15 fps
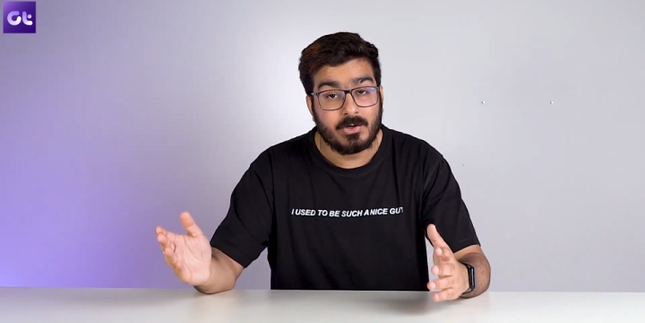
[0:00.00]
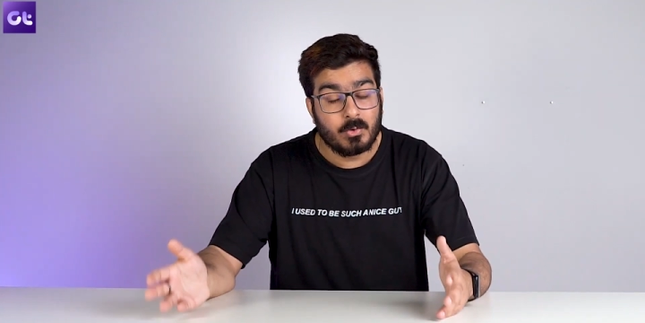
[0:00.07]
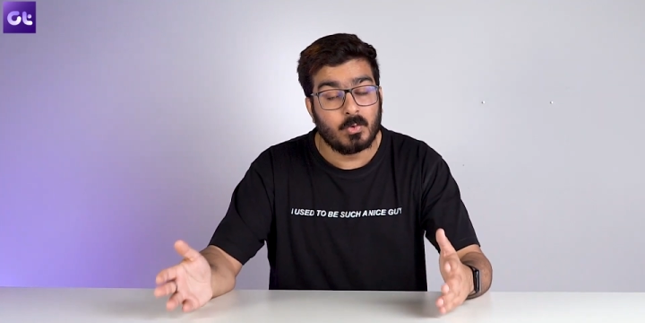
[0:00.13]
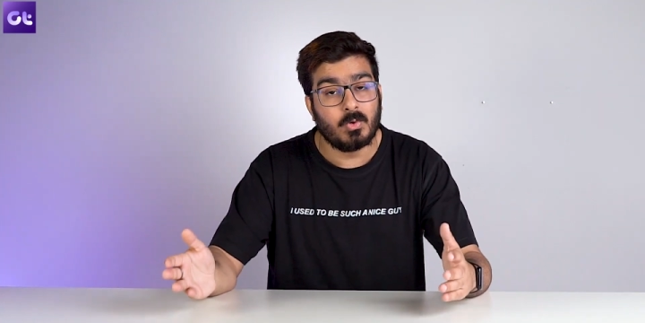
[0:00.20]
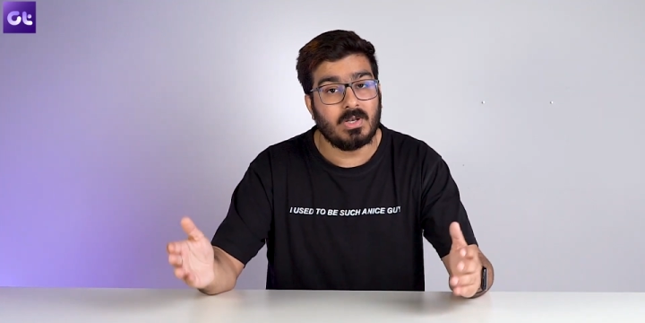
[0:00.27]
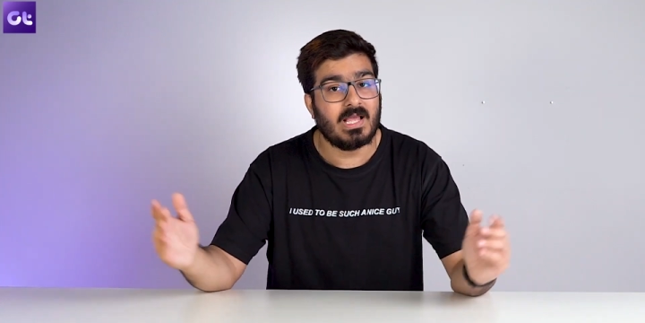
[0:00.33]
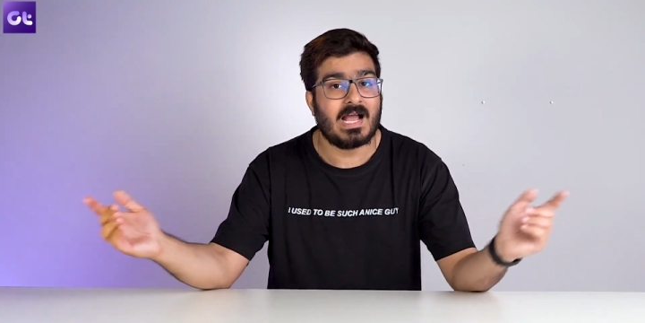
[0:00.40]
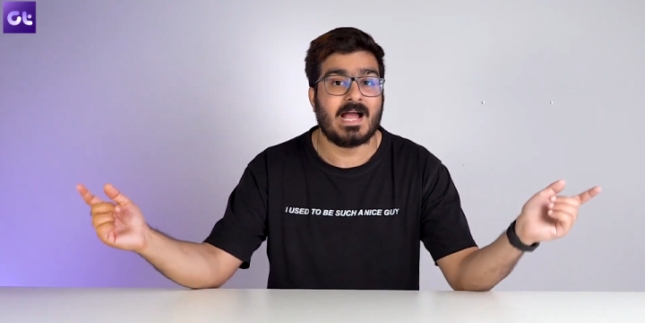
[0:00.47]

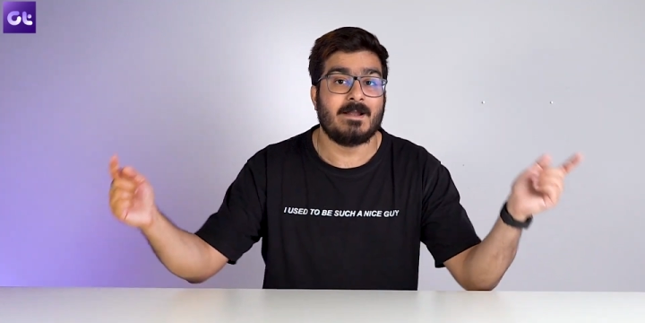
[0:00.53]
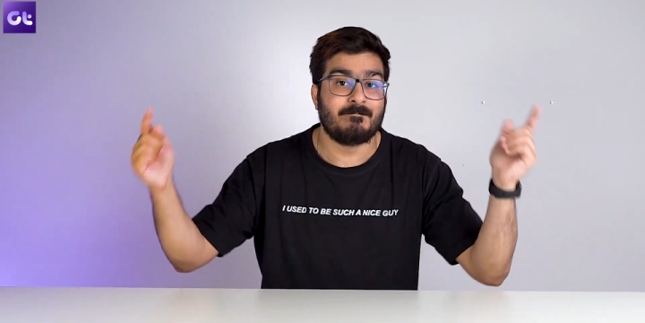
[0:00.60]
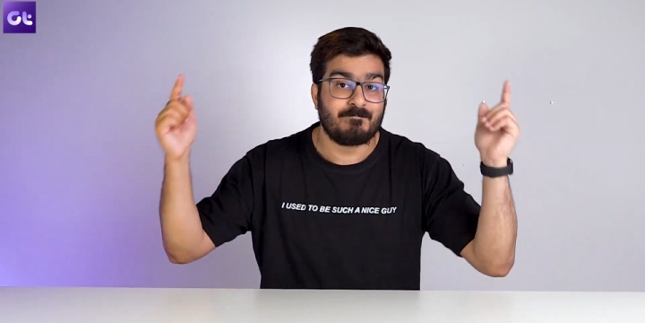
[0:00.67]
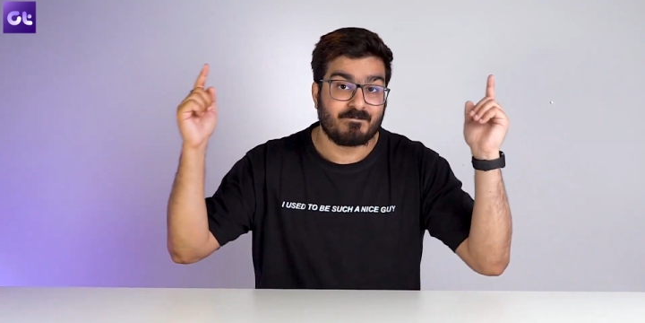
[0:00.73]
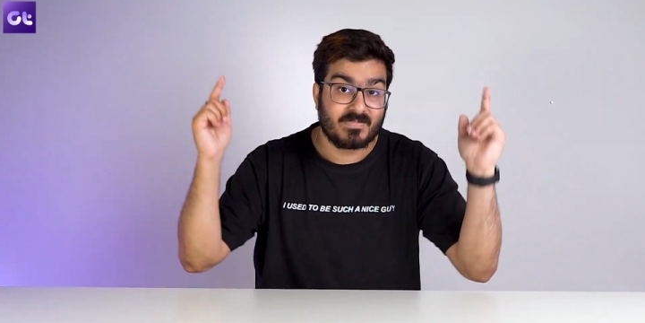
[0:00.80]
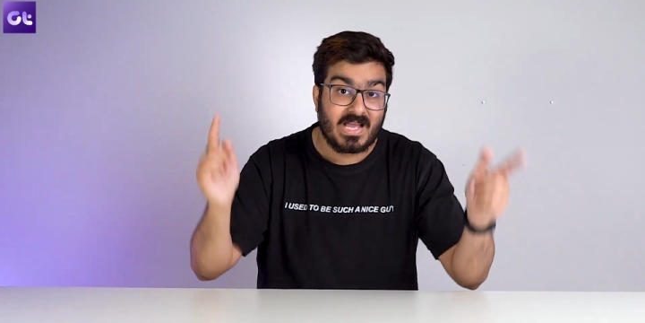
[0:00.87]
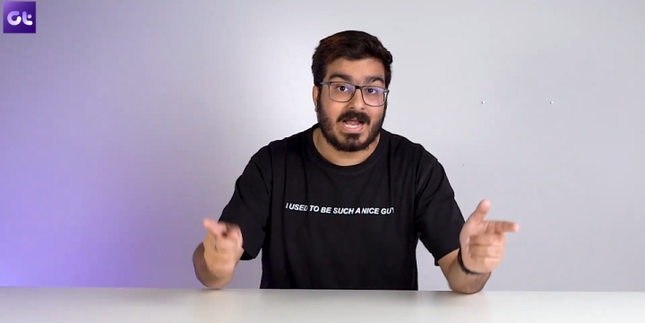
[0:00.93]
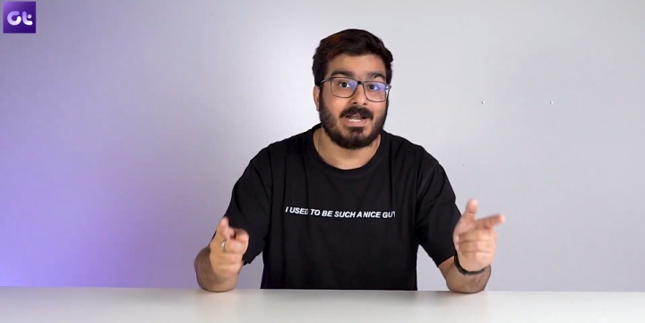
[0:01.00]
tool
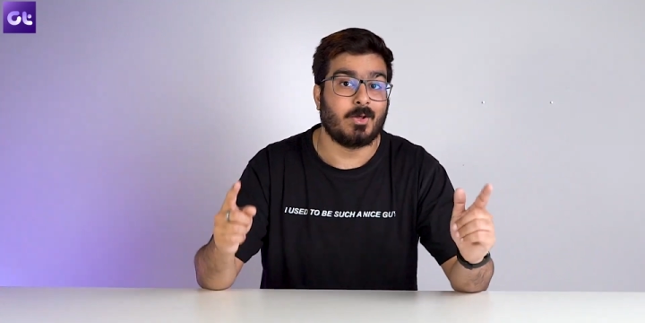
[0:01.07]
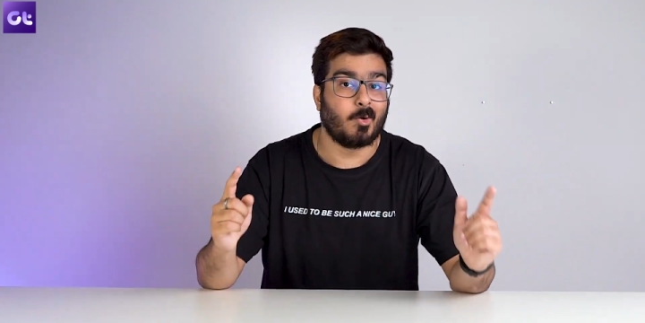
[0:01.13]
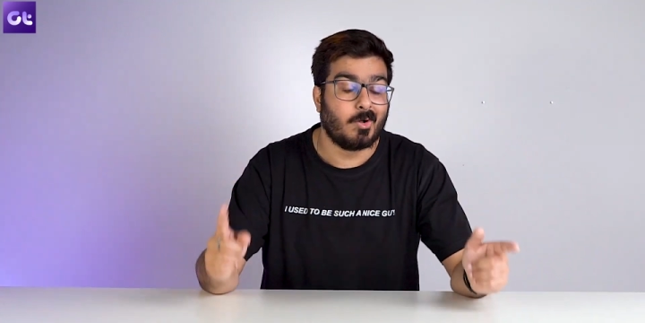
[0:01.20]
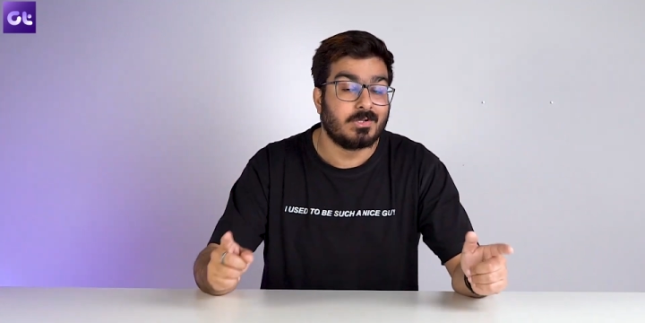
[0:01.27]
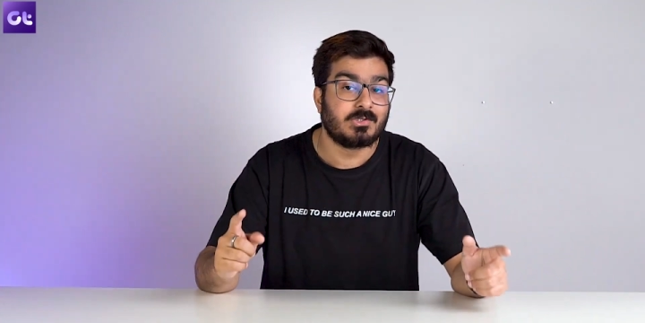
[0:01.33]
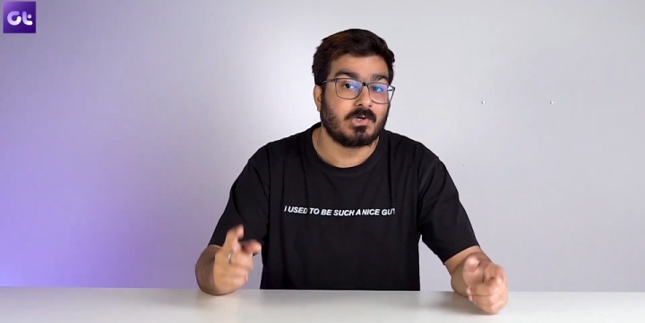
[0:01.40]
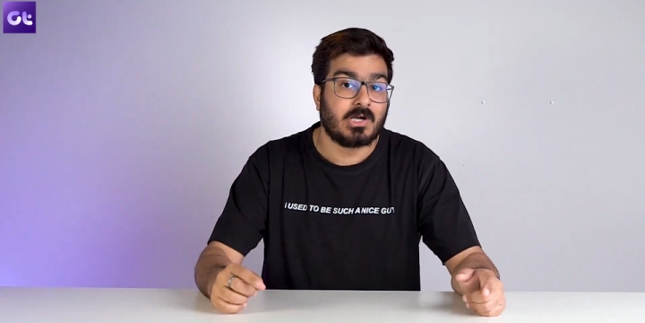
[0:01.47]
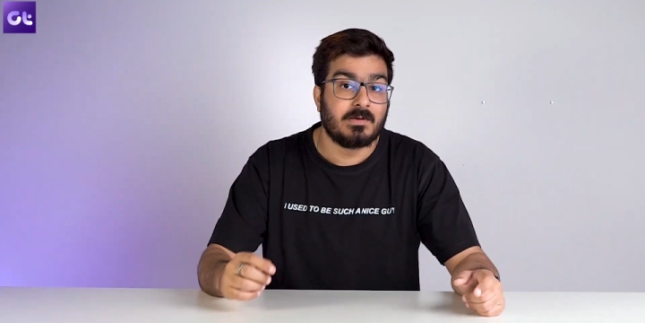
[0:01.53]
and that
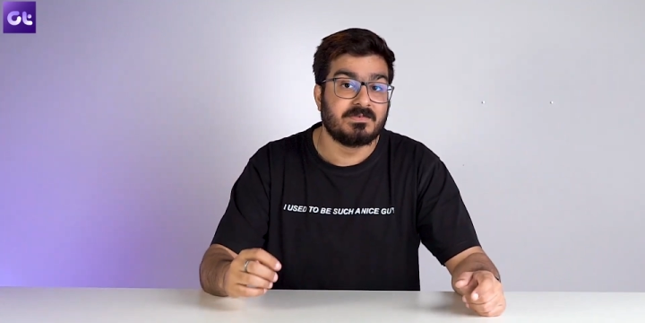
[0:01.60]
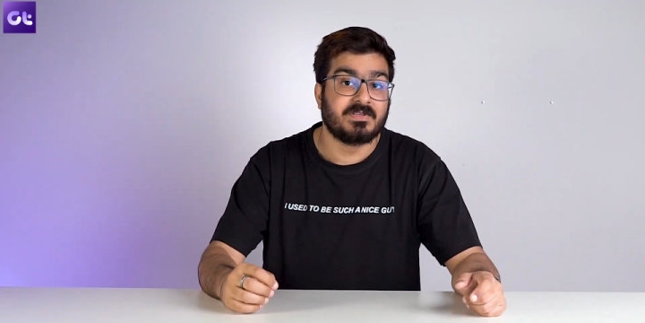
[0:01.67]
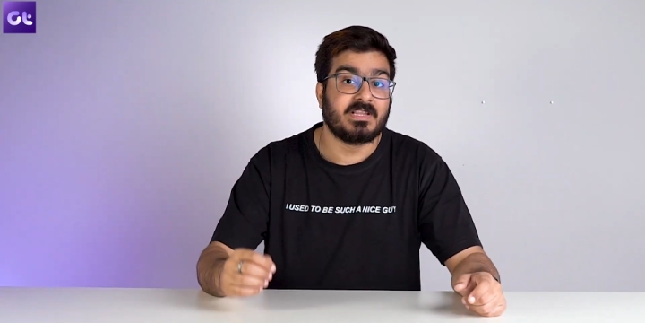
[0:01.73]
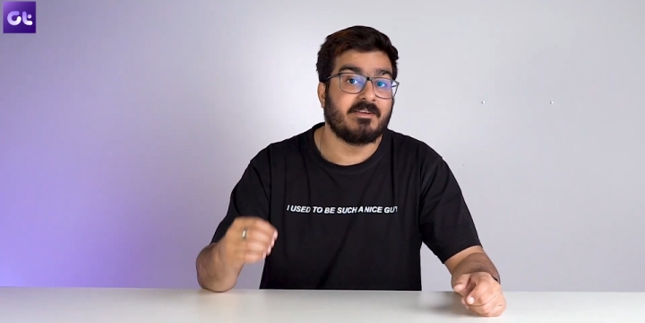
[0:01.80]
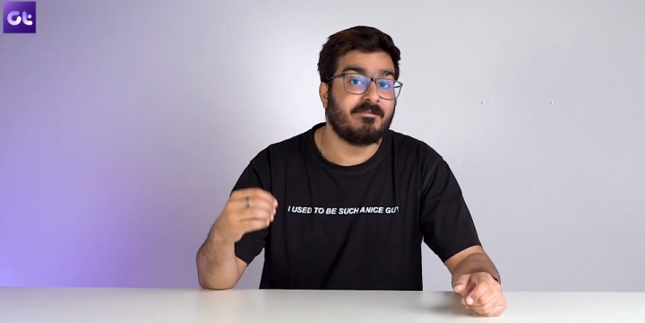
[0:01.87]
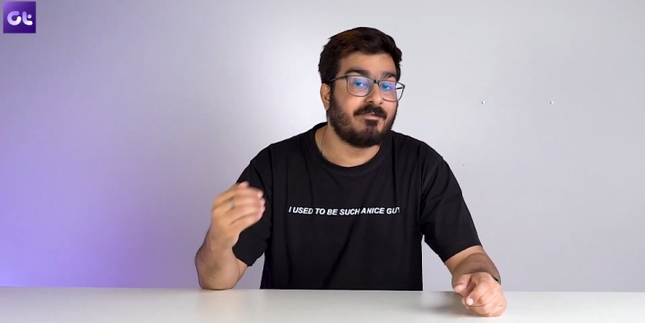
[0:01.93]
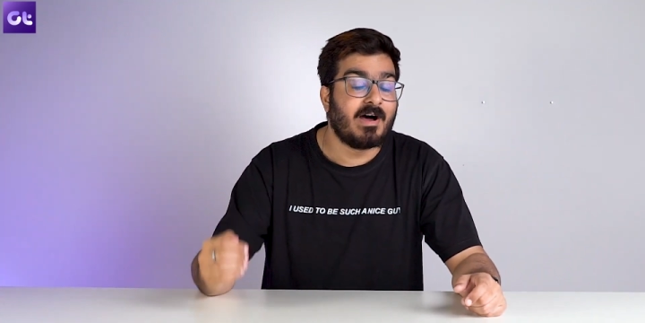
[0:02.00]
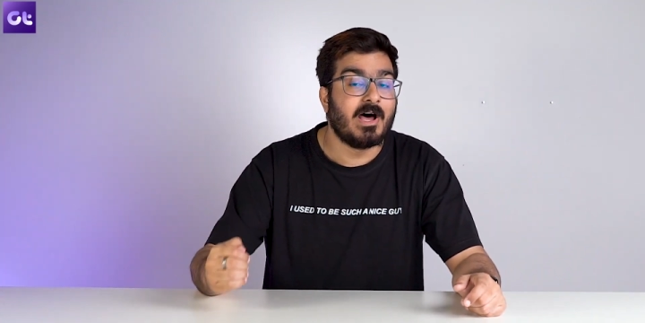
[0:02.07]
also comes
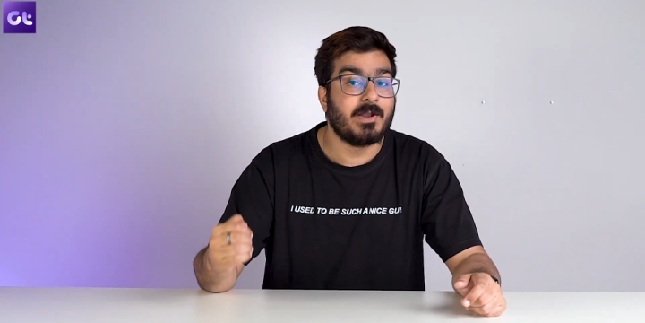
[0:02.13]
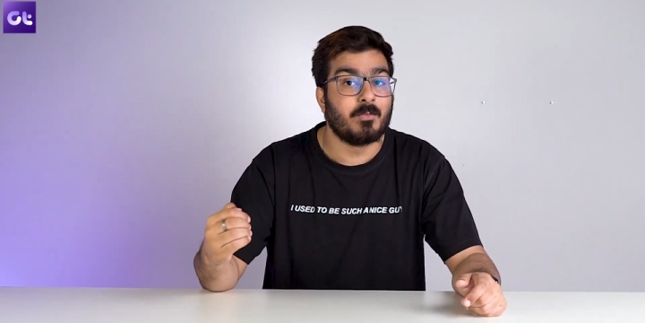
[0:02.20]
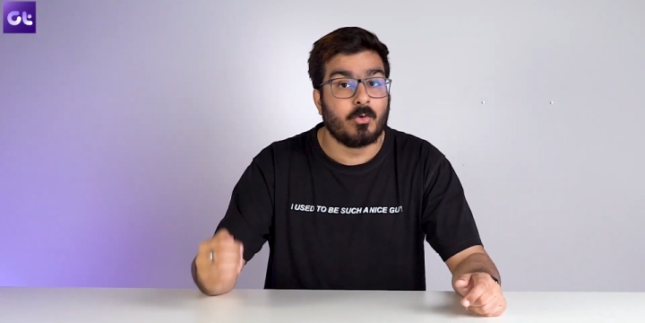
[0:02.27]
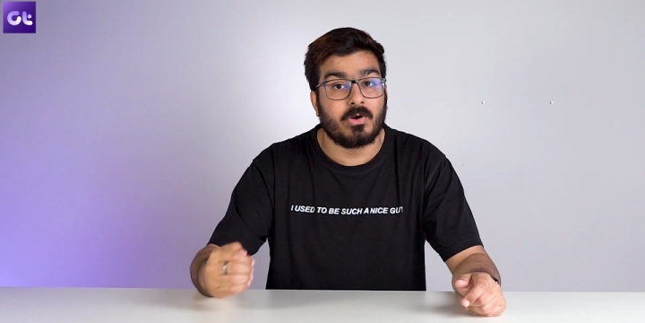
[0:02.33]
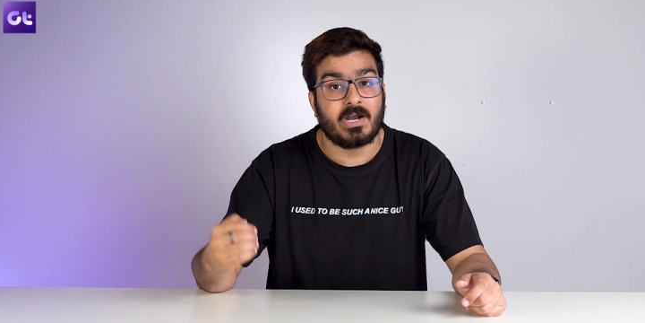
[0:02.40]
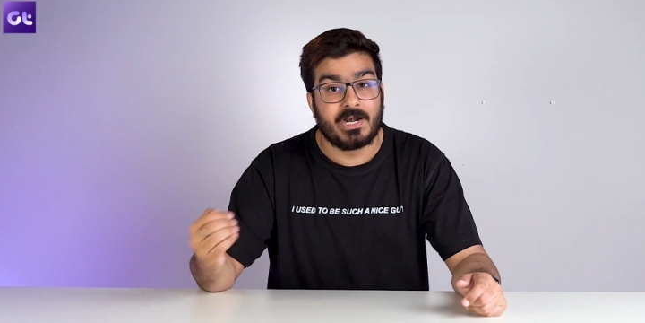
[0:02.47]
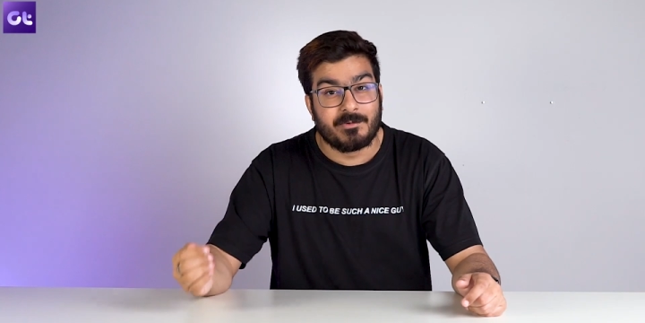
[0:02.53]
with a far more